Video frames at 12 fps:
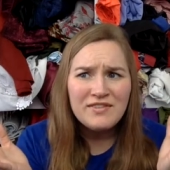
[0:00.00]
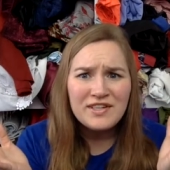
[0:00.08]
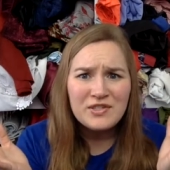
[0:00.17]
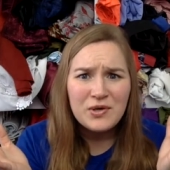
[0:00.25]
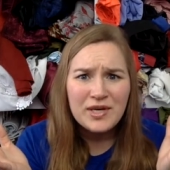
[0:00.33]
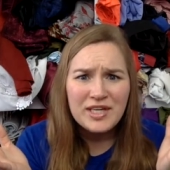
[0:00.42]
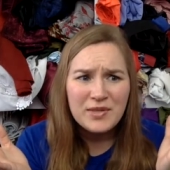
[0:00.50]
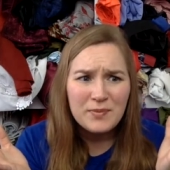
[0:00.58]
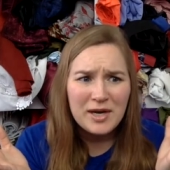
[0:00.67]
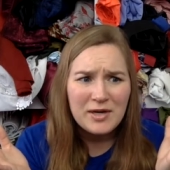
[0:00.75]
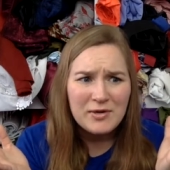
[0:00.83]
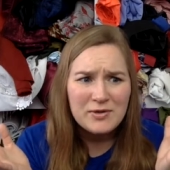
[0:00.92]
Victoria the
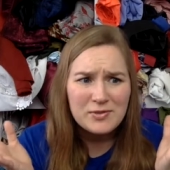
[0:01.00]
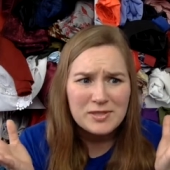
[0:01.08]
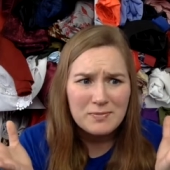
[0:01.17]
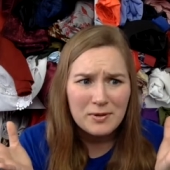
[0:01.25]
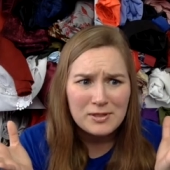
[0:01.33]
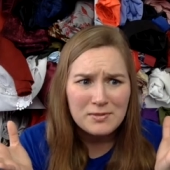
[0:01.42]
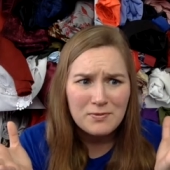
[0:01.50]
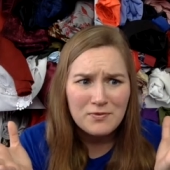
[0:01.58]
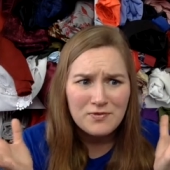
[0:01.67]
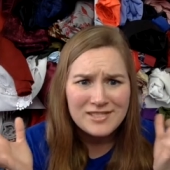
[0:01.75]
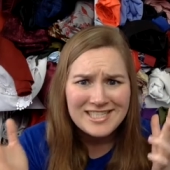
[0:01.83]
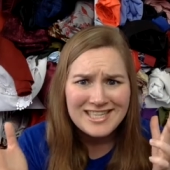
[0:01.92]
one who's responsible
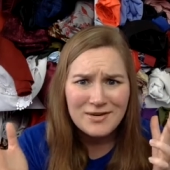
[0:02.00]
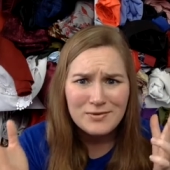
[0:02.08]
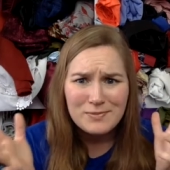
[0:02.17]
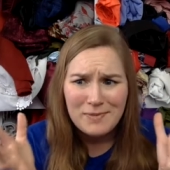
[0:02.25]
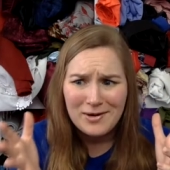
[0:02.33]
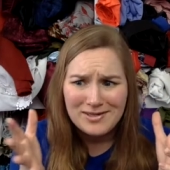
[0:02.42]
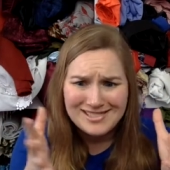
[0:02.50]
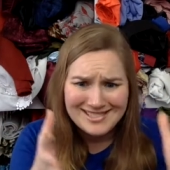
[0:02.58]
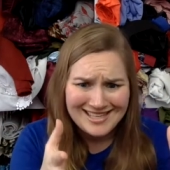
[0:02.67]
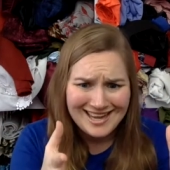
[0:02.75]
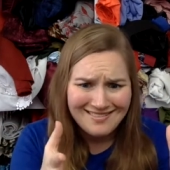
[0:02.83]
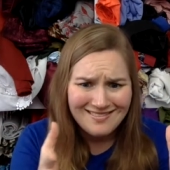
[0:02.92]
for Ciel's parents'
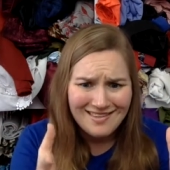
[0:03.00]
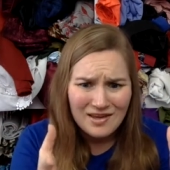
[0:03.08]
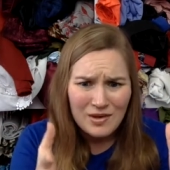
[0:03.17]
death?